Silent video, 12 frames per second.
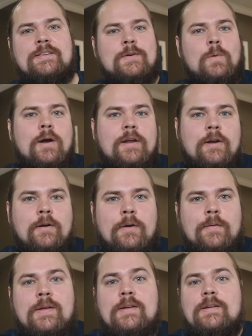you're walking
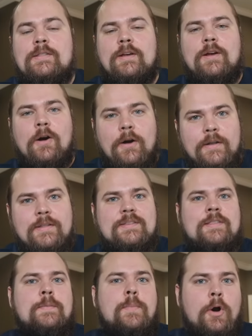around the gardens
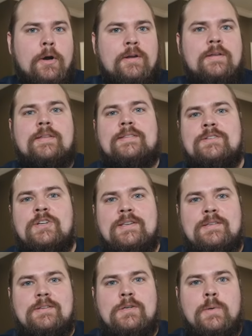and the park that's
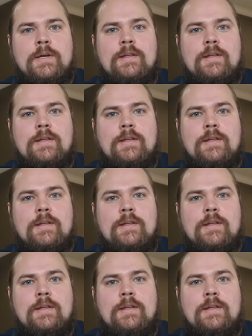adjacent to it.